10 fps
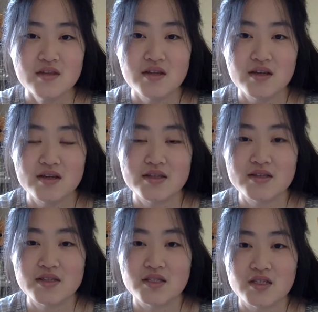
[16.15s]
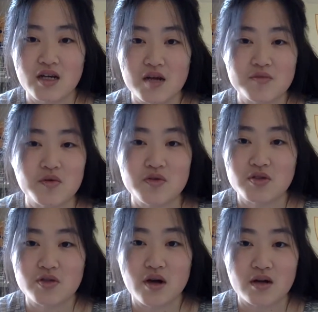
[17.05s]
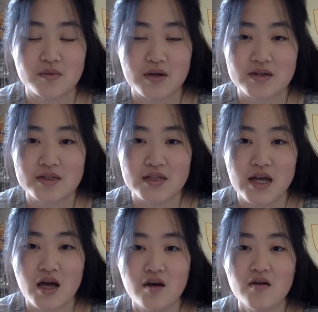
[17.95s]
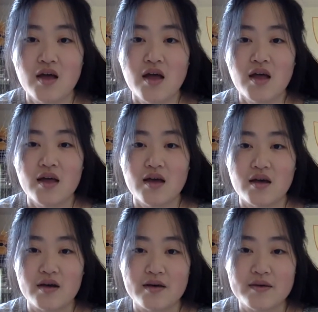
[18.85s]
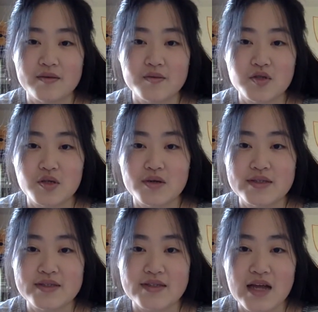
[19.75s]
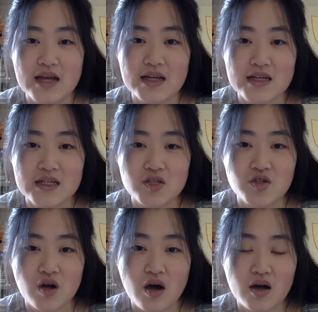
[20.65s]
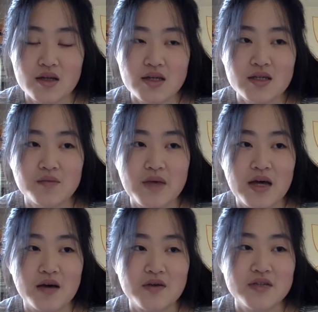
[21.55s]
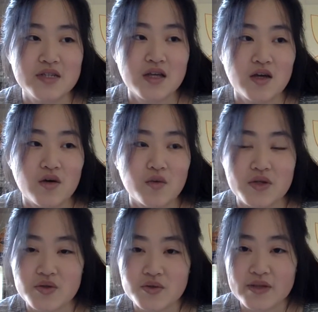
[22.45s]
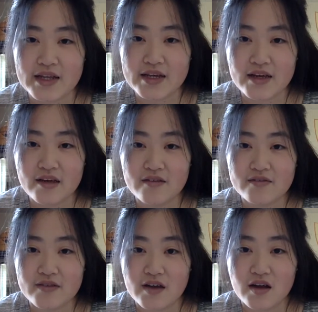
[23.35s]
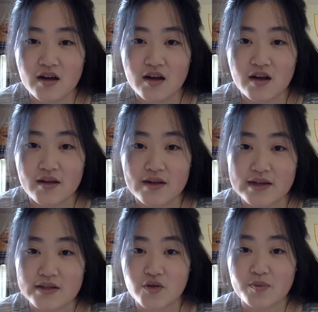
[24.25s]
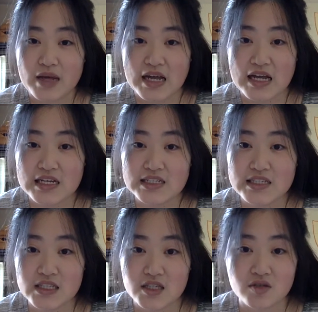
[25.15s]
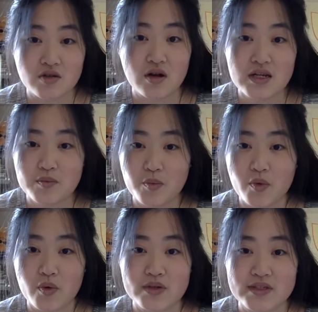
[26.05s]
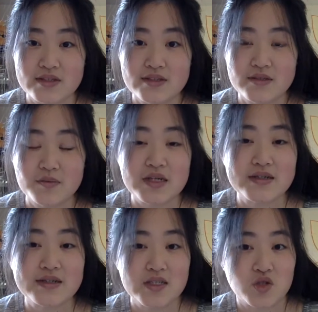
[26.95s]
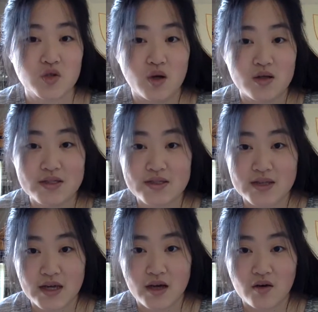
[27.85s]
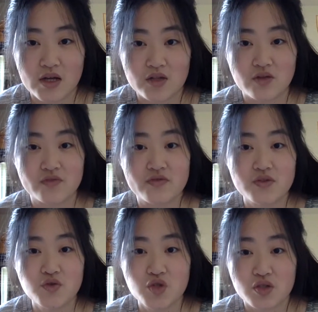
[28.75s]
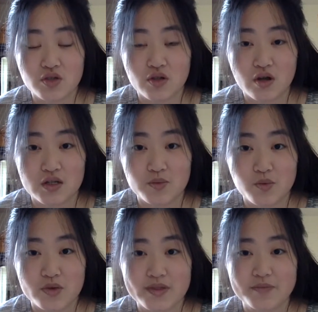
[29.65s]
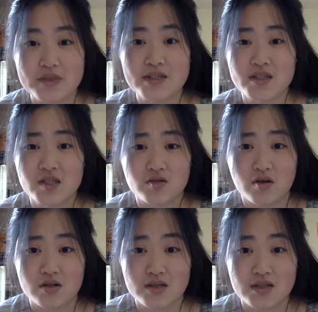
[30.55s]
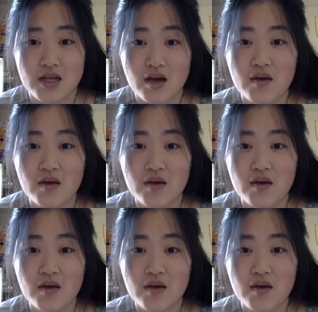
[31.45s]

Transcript: I'm going to talk about it now. So it's talking about when you live, like your past is not important because it's not the now, and your future is not important because it's not the now.